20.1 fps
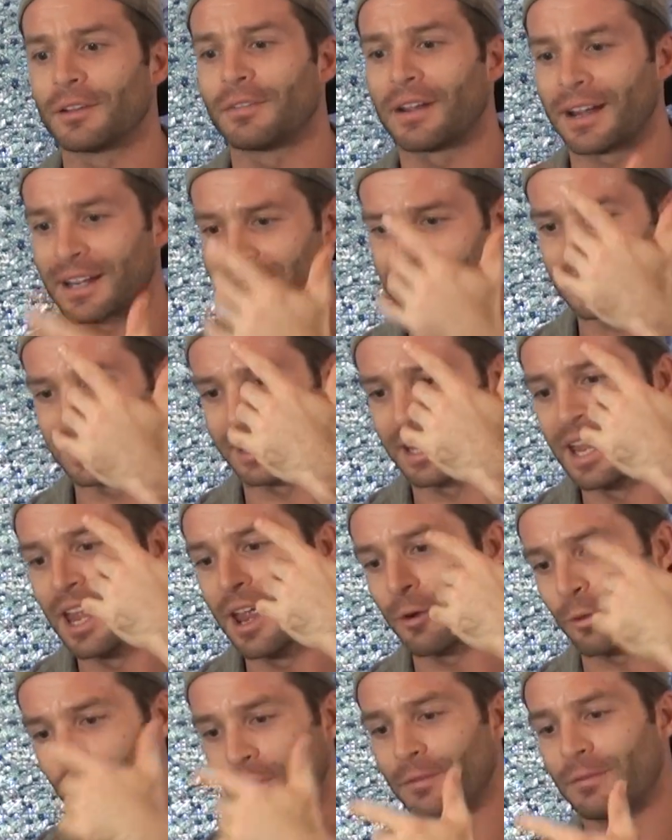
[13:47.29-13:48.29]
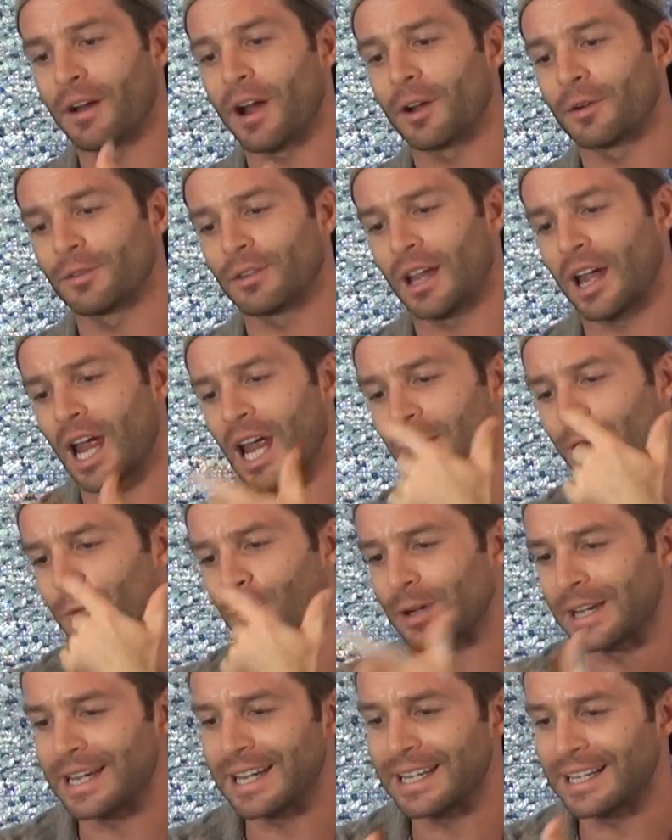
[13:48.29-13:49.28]
If I can I
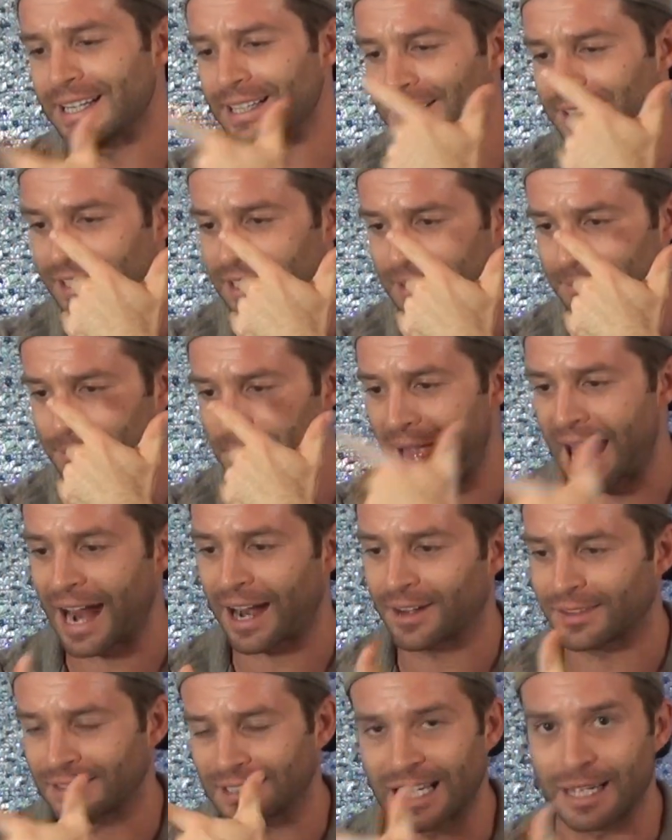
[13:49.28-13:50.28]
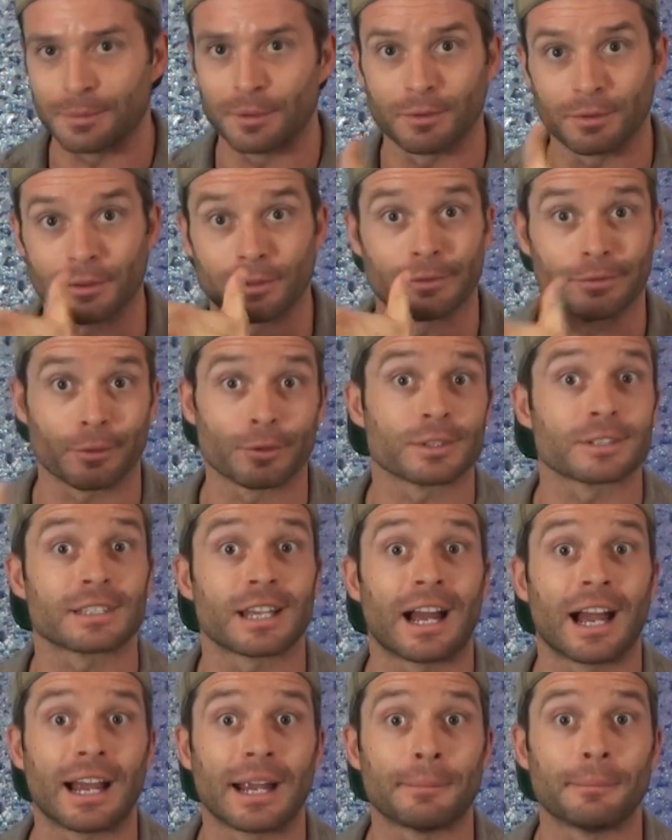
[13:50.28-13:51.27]
read the back of the label for the first
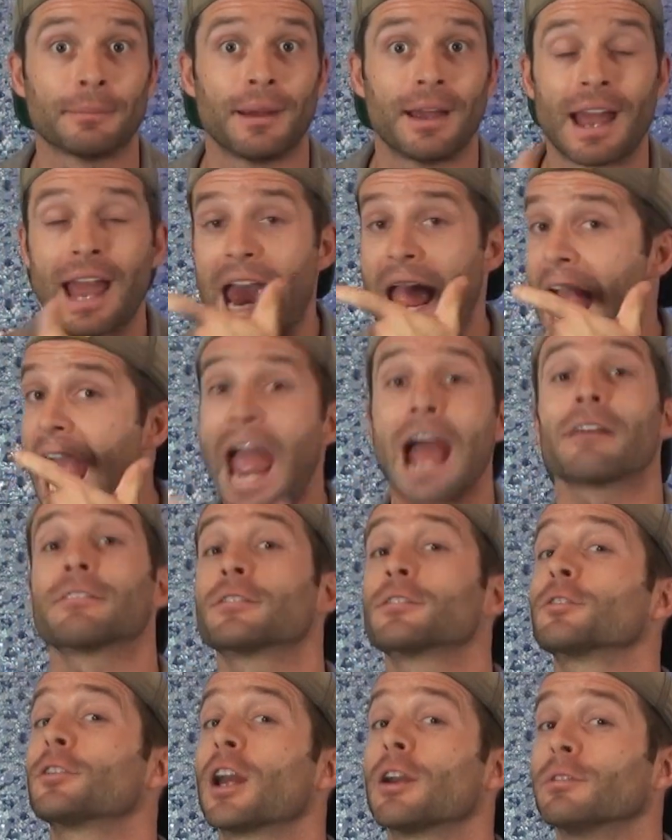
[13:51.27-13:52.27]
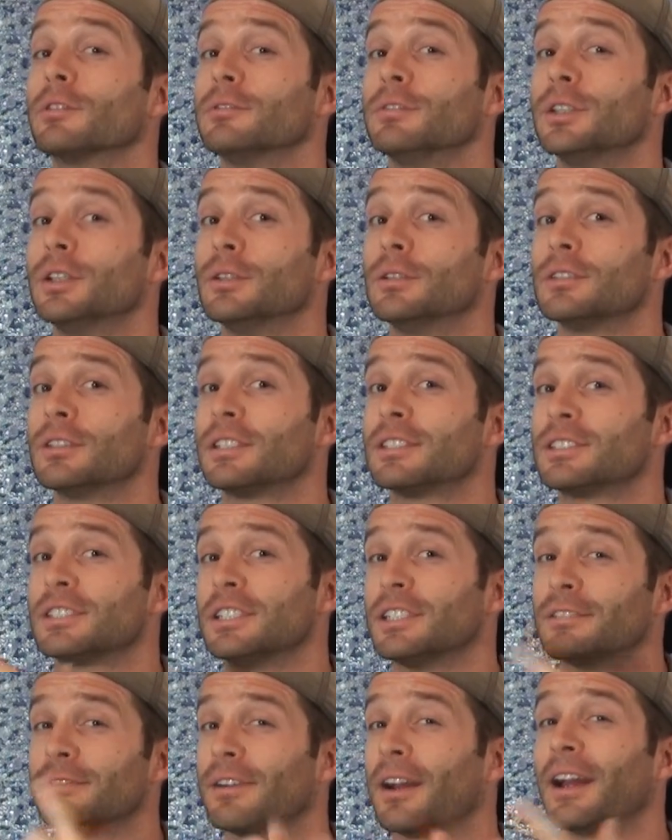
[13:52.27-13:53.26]
time after I review it to
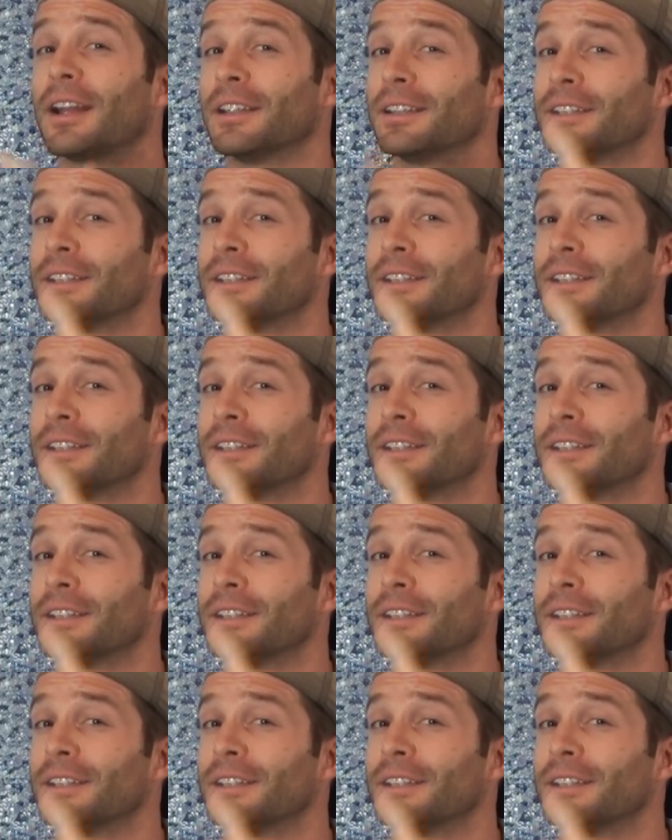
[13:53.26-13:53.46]
see if So